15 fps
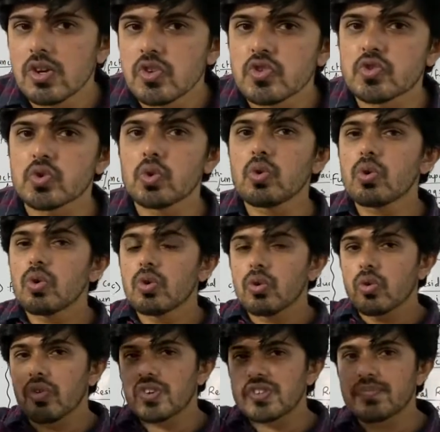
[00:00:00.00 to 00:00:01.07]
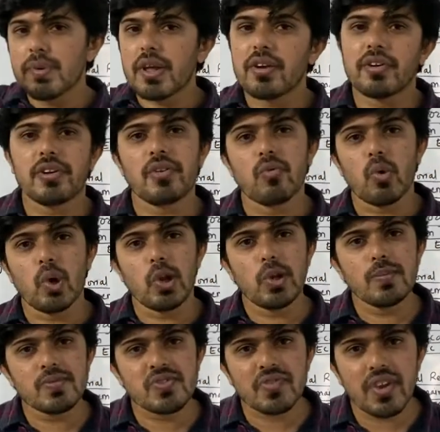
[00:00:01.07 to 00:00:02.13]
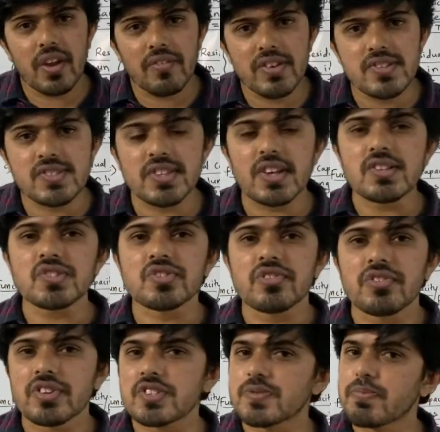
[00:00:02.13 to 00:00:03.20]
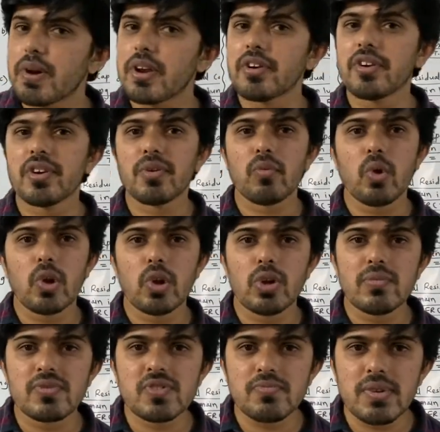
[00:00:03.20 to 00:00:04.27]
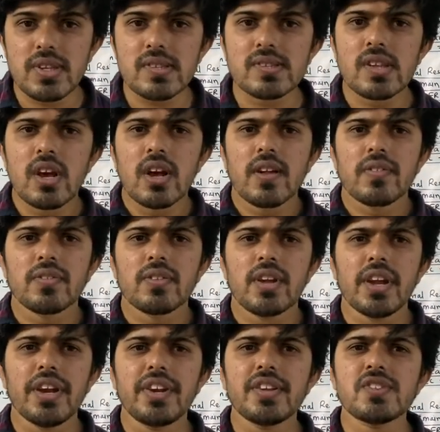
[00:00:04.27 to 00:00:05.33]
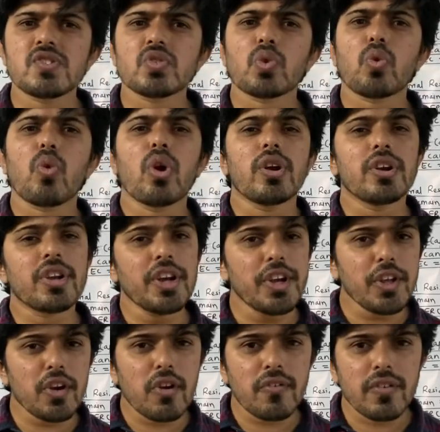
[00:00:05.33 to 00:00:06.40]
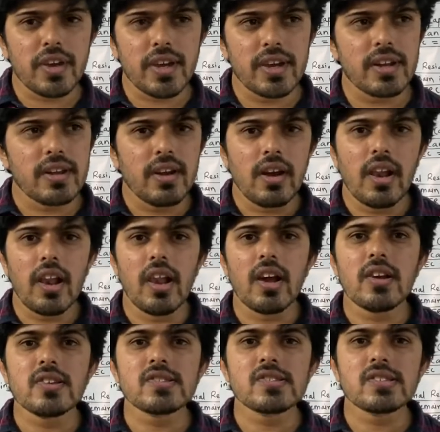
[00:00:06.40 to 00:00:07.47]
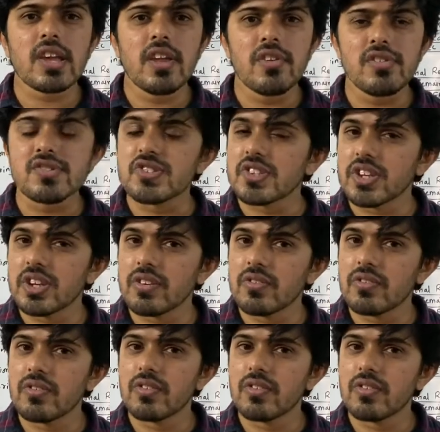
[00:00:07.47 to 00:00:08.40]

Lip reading: So respiratory volumes we have discussed. Respiratory volumes means it is quantity of air lungs can receive,